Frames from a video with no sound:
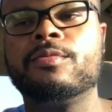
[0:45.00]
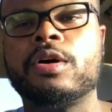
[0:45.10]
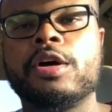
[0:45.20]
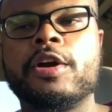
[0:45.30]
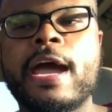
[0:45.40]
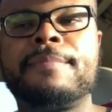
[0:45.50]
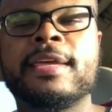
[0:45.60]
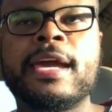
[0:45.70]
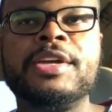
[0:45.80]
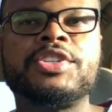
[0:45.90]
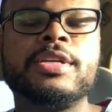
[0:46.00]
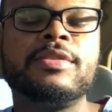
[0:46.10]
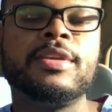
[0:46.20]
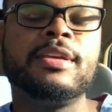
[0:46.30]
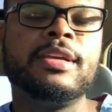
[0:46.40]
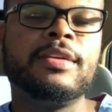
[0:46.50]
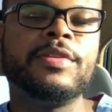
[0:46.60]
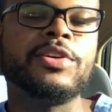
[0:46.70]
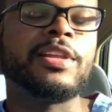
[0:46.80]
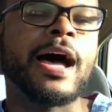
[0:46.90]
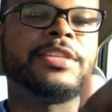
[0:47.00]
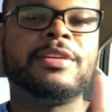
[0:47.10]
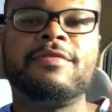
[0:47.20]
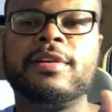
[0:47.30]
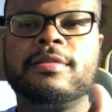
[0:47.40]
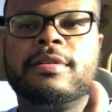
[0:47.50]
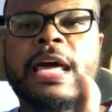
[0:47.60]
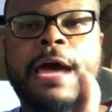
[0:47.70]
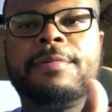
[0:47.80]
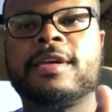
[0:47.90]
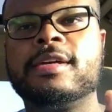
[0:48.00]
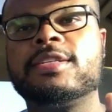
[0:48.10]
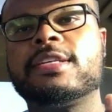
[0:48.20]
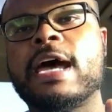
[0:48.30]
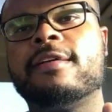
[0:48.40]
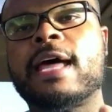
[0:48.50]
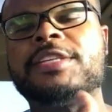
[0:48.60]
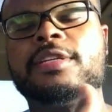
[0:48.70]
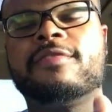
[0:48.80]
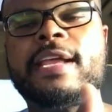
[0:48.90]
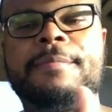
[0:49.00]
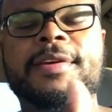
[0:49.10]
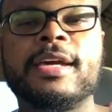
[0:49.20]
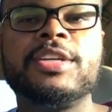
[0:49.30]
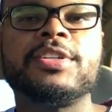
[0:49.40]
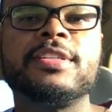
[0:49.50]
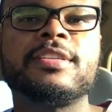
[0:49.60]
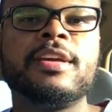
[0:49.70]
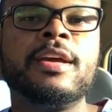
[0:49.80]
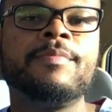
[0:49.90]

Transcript: Well, on your application, the there's lots of different applicants, lots of different applications,